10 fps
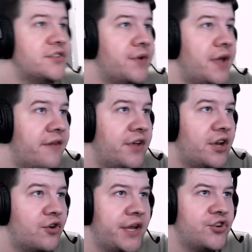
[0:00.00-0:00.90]
So we have a
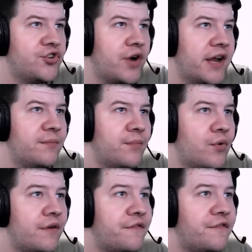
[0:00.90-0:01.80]
Green
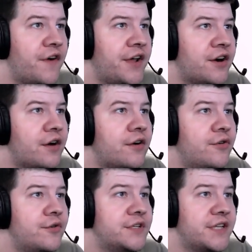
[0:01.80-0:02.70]
Dragonborn fighter
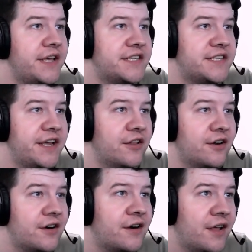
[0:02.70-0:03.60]
who is a
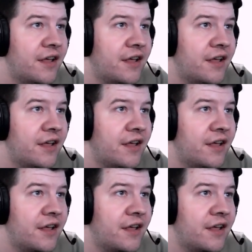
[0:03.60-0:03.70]
sailor.